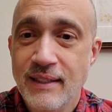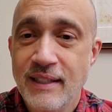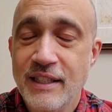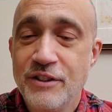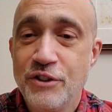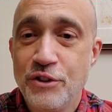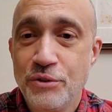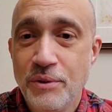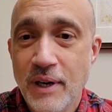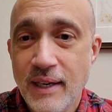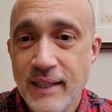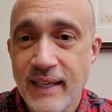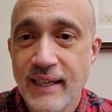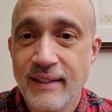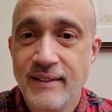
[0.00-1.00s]
these
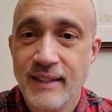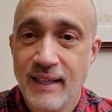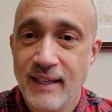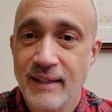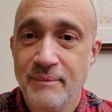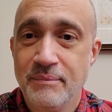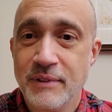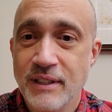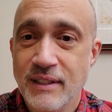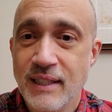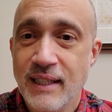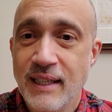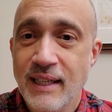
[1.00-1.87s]
trying times